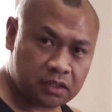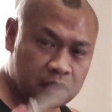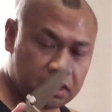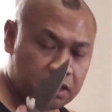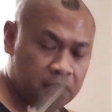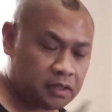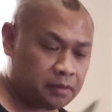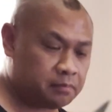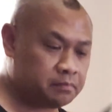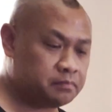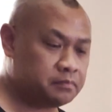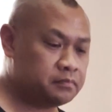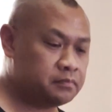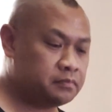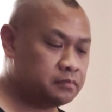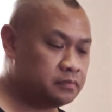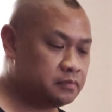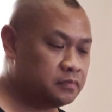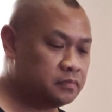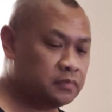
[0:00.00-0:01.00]

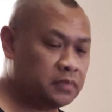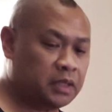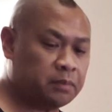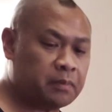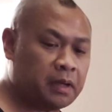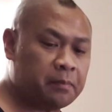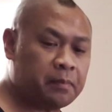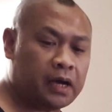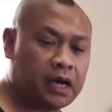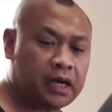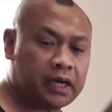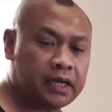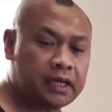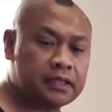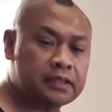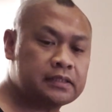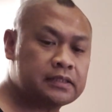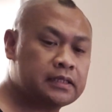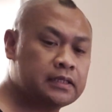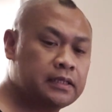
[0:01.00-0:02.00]
in my
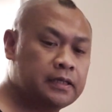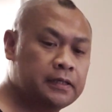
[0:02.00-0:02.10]
pocket.